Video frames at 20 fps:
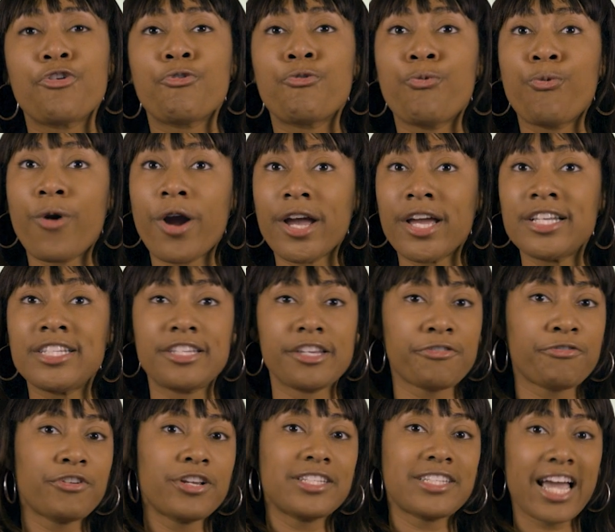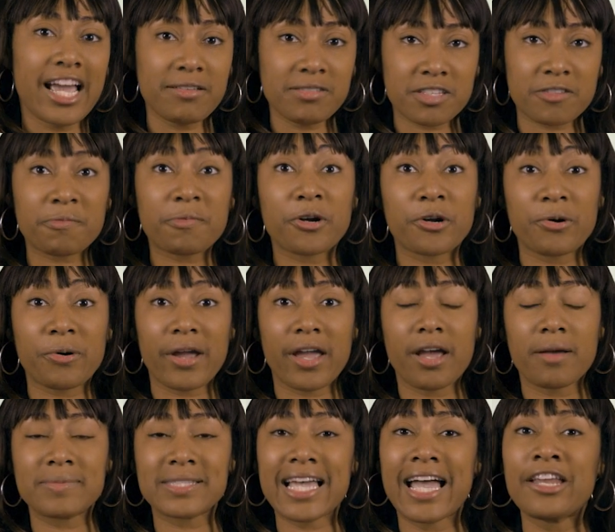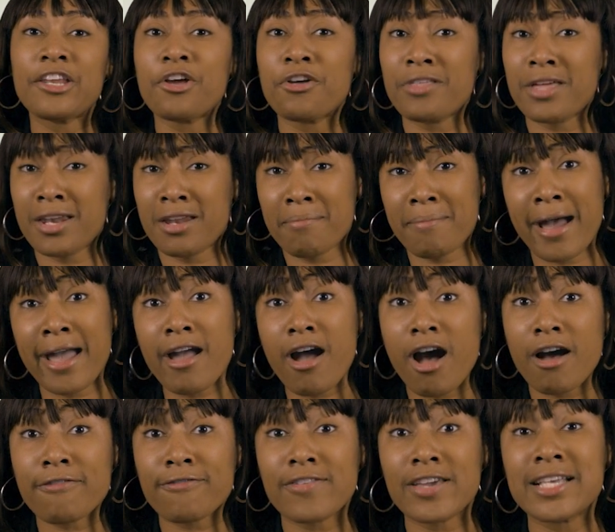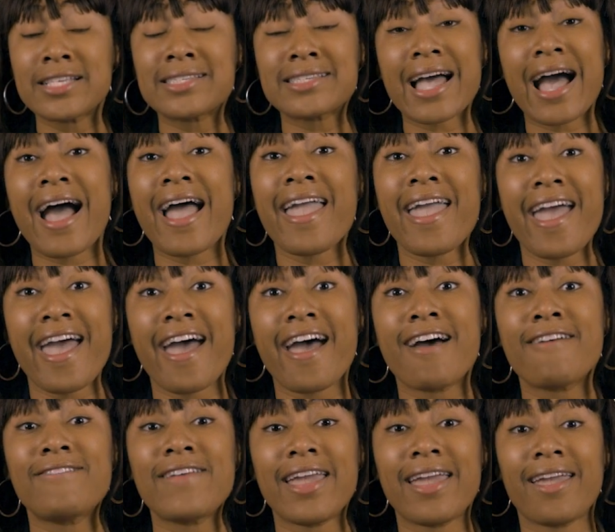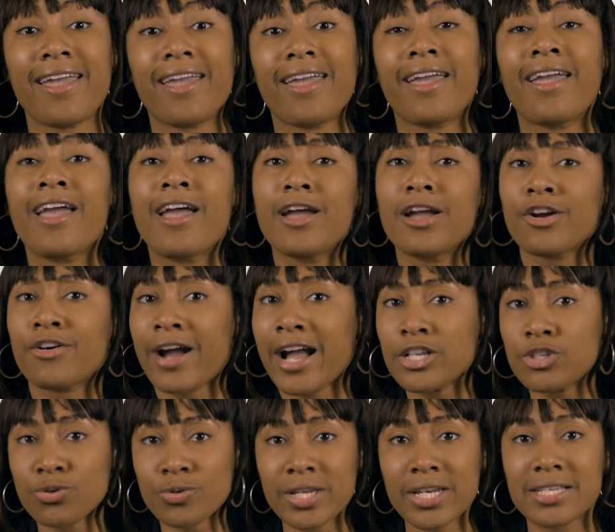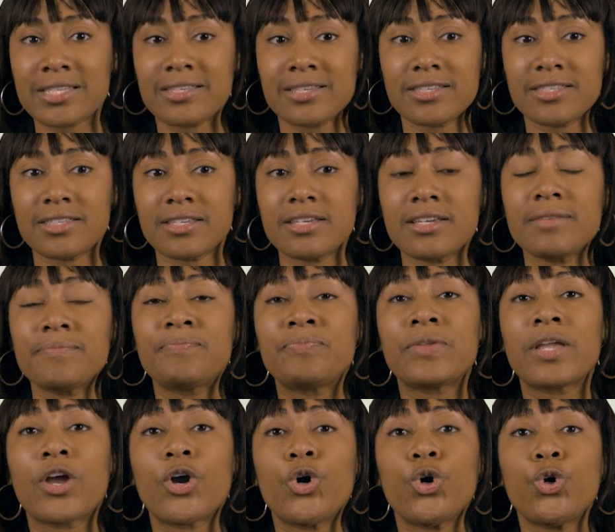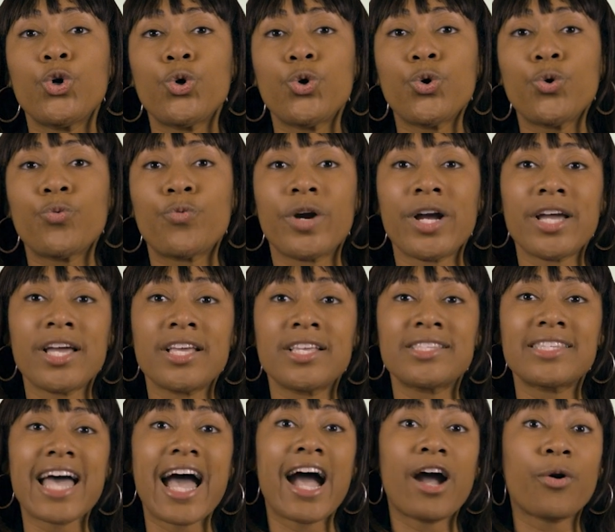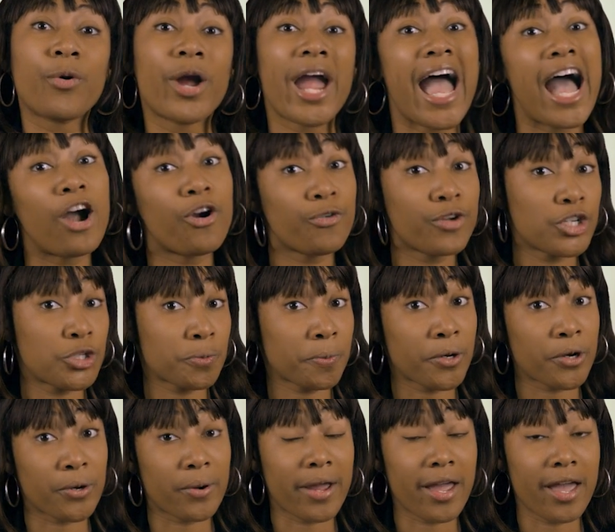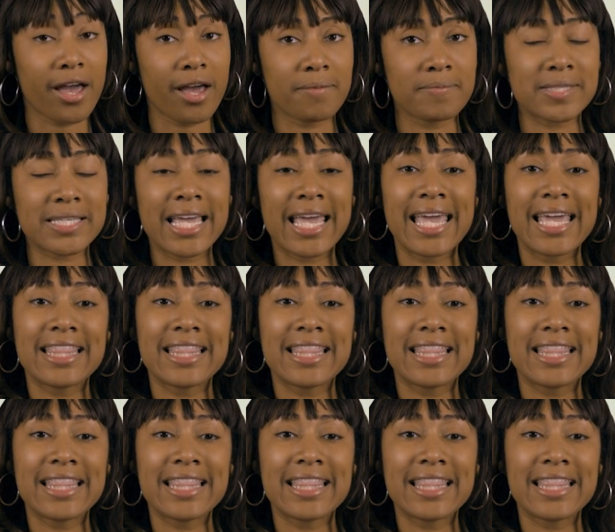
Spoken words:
run different types of programs. I know that in my office, I have a graduate assistant who runs our outreach programs.